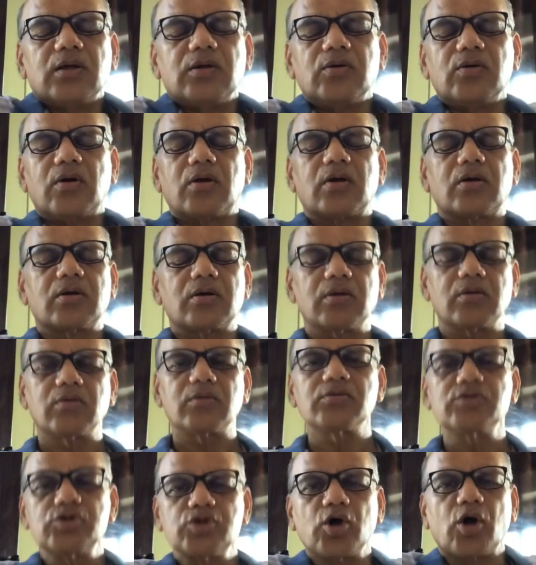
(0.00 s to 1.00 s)
your
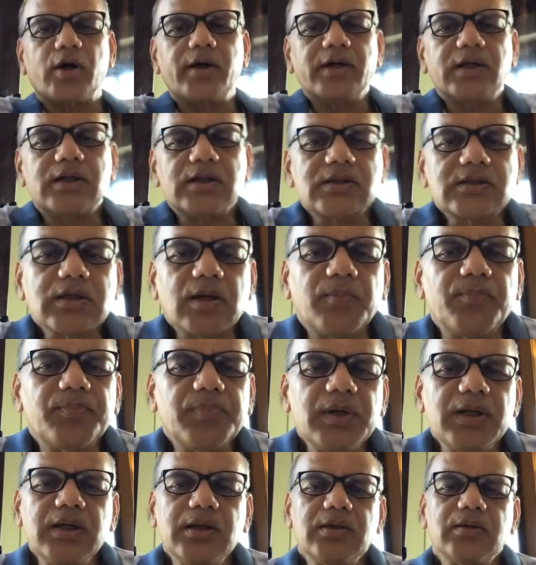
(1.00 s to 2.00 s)
joint is
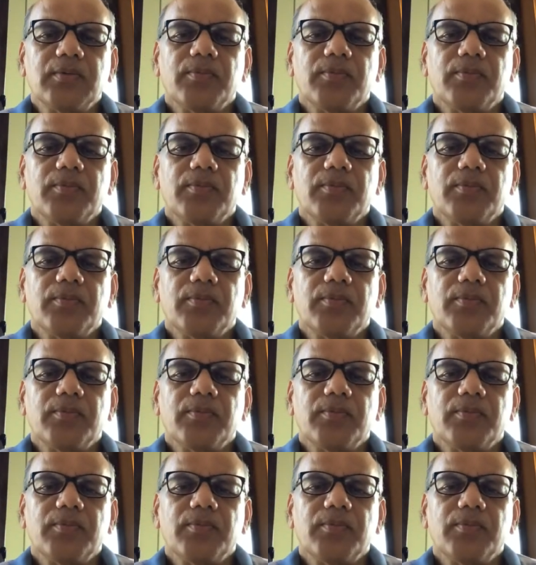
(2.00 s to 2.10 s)
complete,